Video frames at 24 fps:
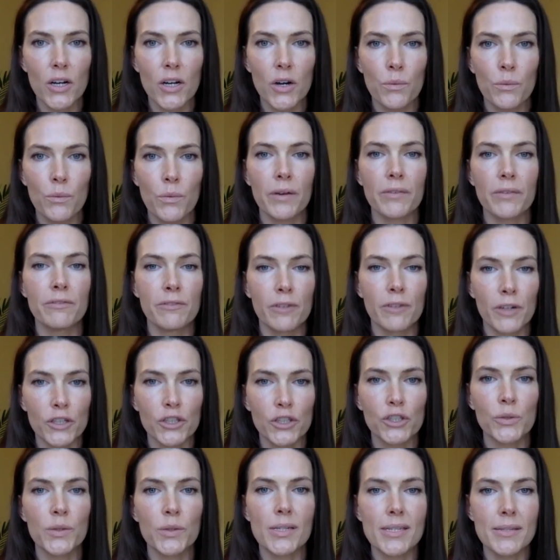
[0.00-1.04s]
what a
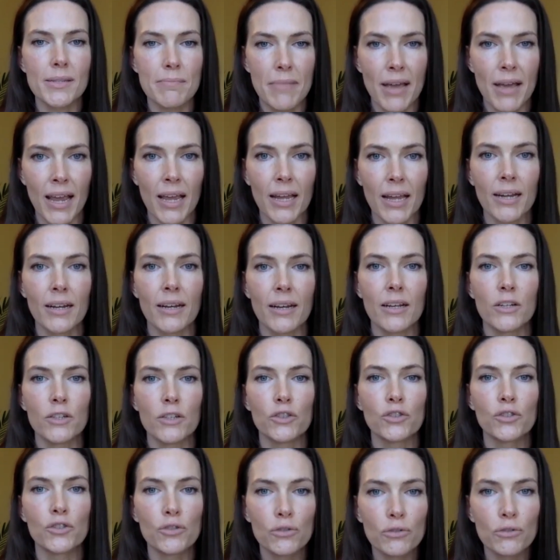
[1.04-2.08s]
virtuous man
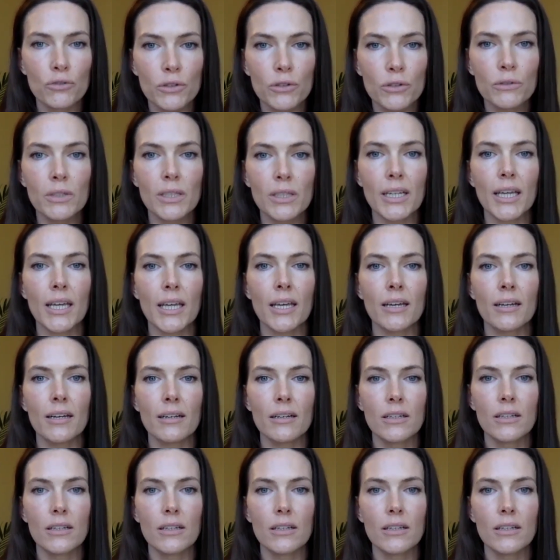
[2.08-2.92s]
truly